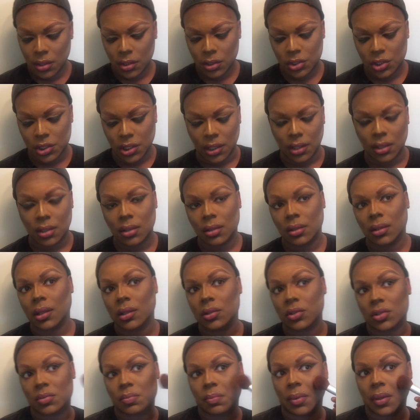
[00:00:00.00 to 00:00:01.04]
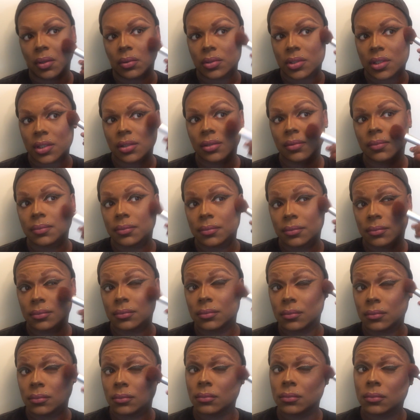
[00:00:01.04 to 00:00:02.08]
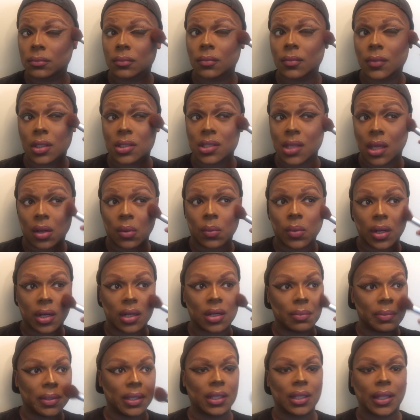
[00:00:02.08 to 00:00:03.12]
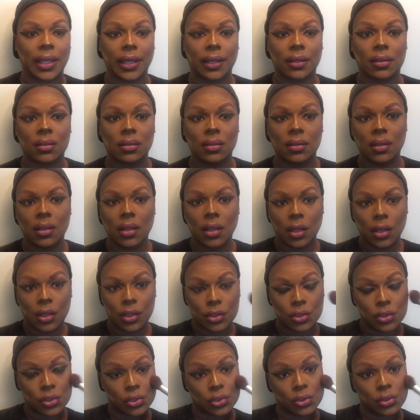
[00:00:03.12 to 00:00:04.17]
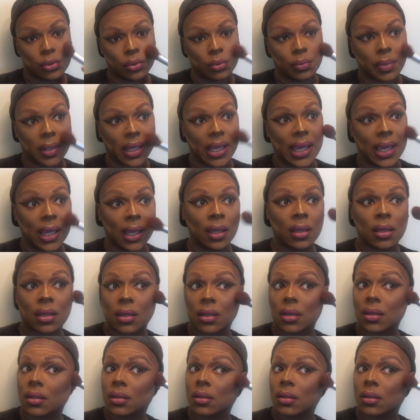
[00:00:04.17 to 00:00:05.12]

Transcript: the cheek and just build it, because I don't want it to be like too pink,